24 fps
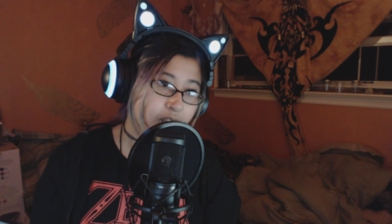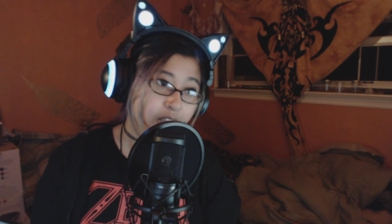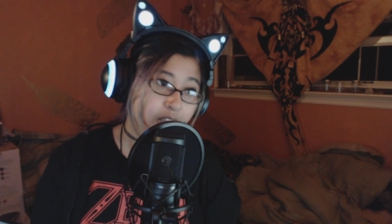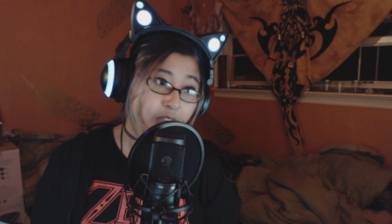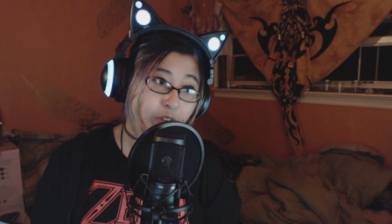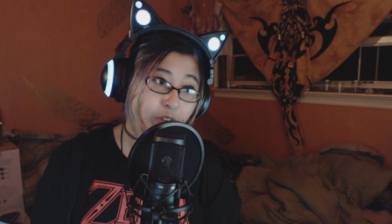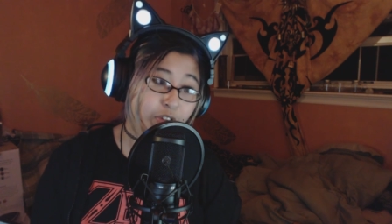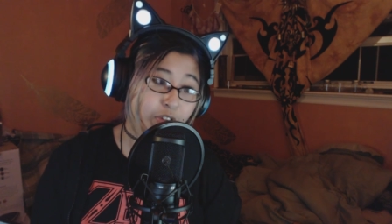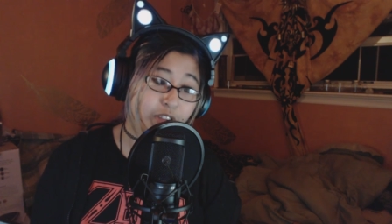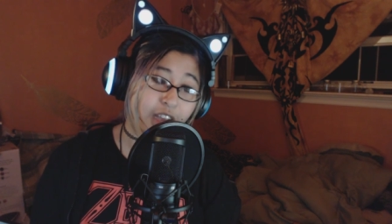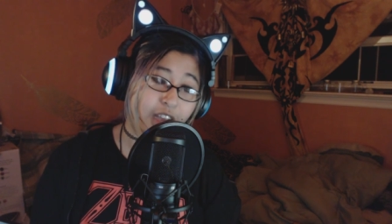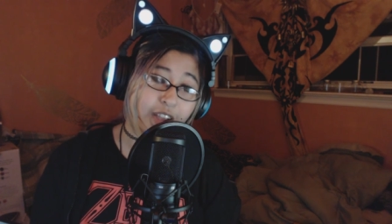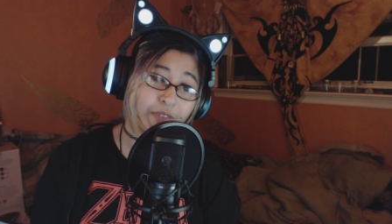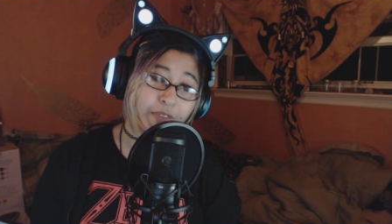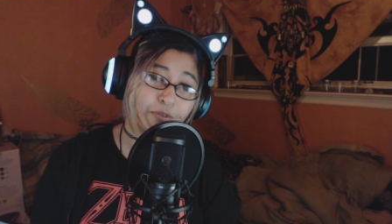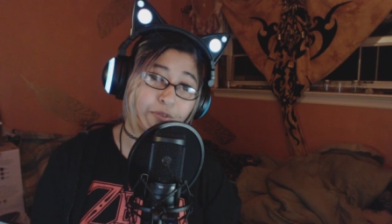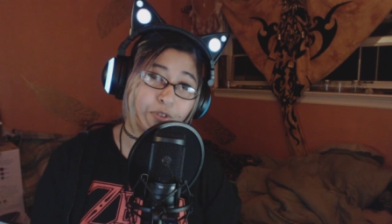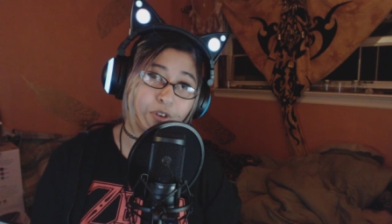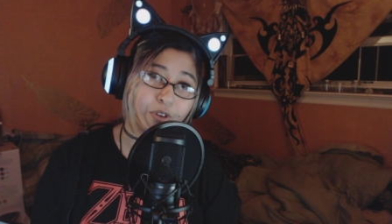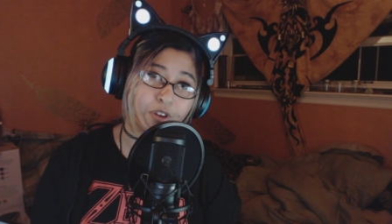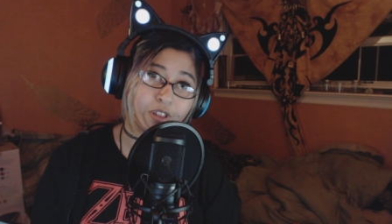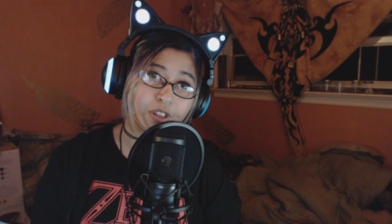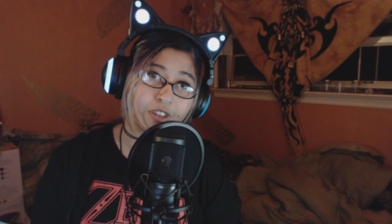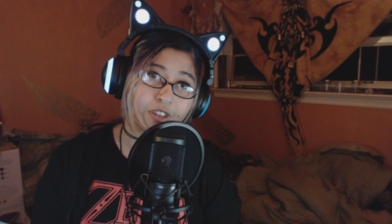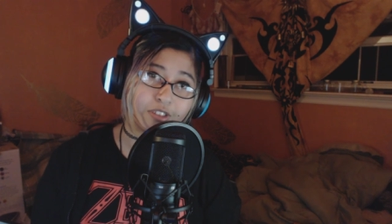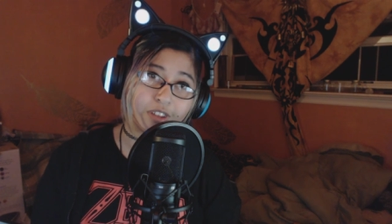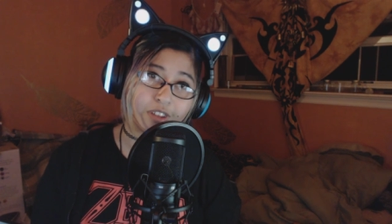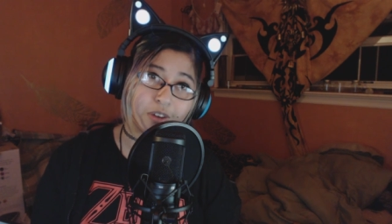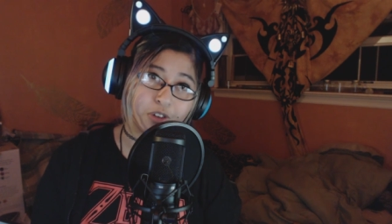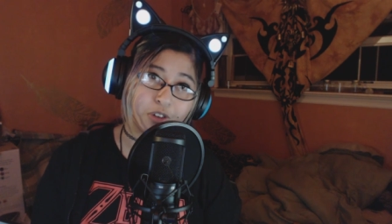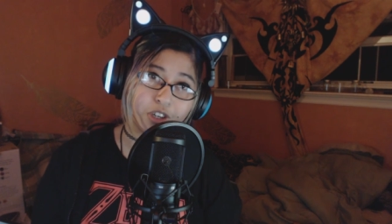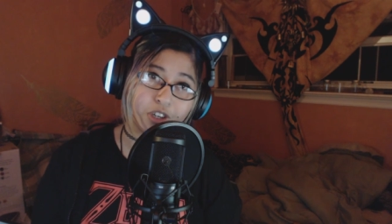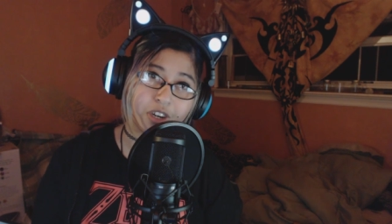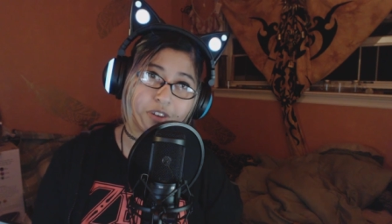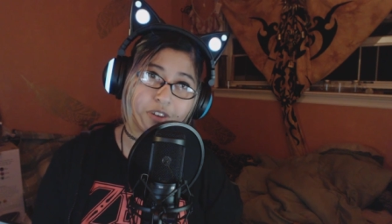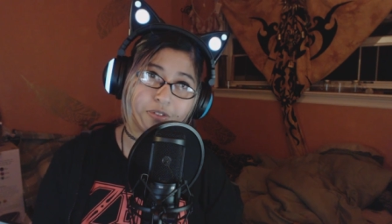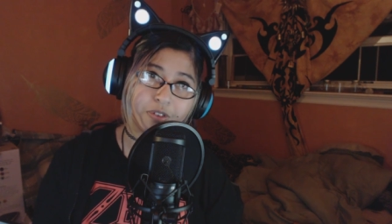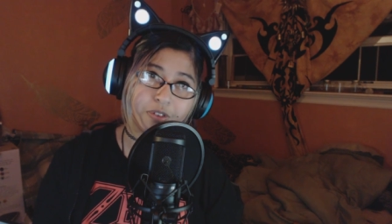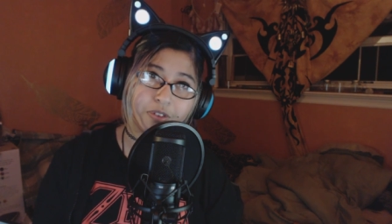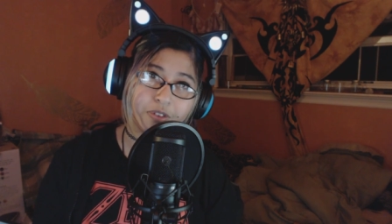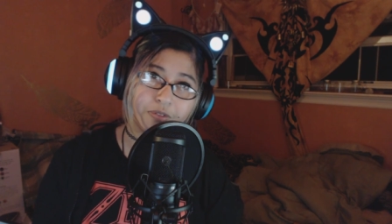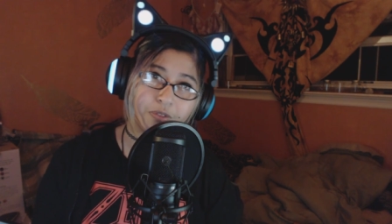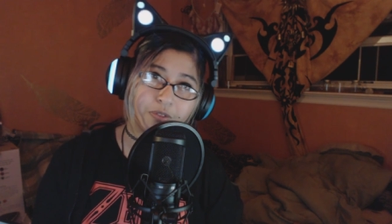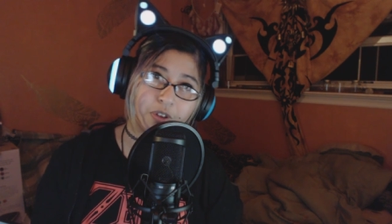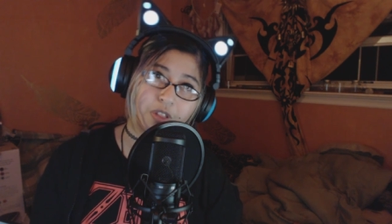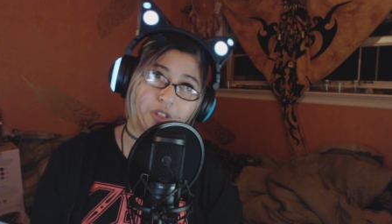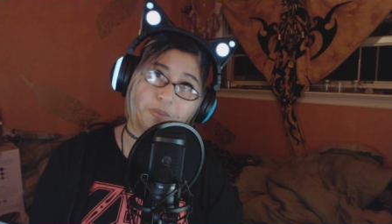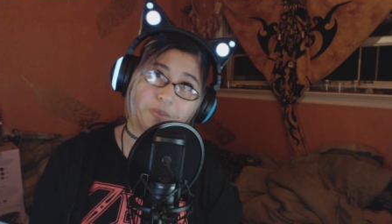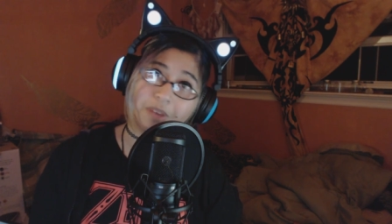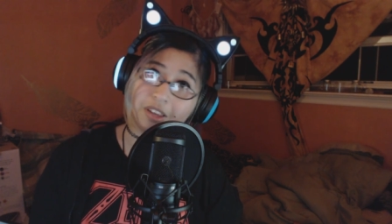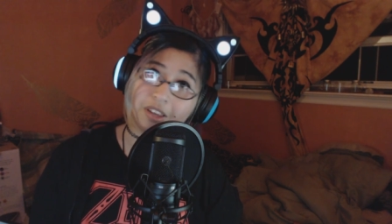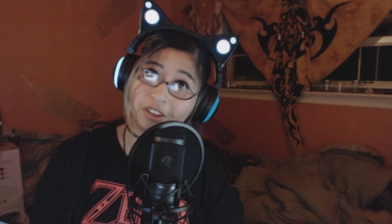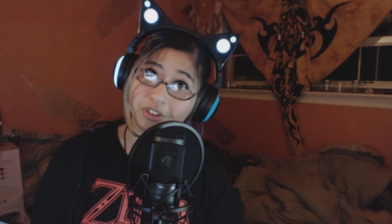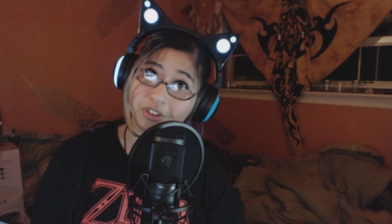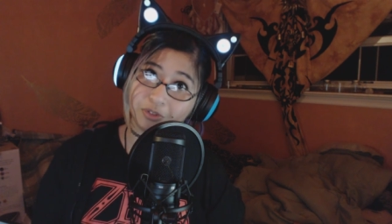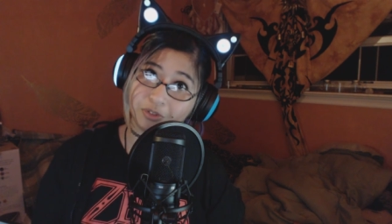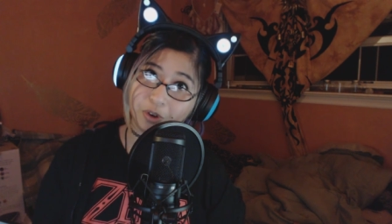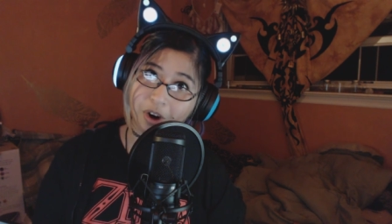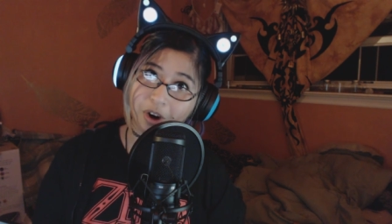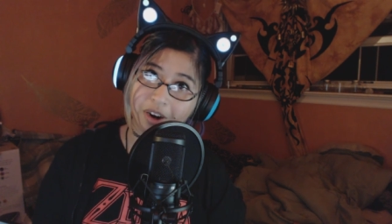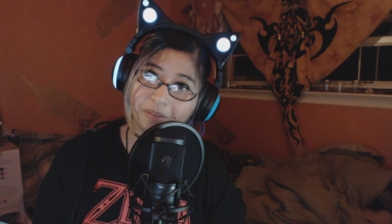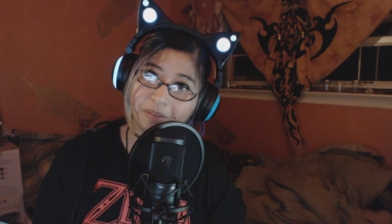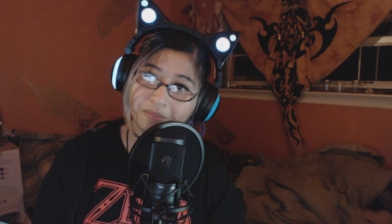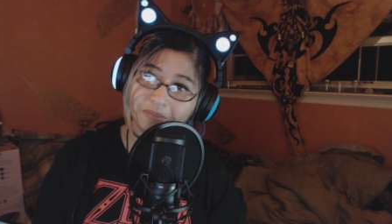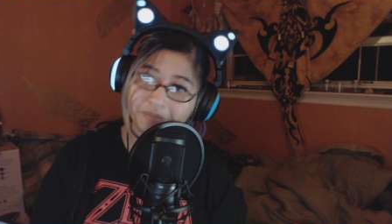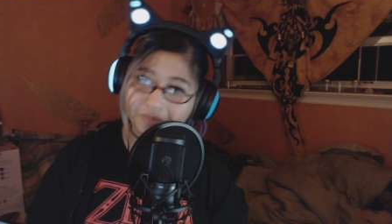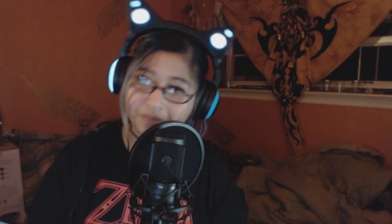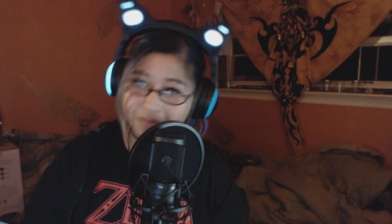Now, time for the sound check for the PS4.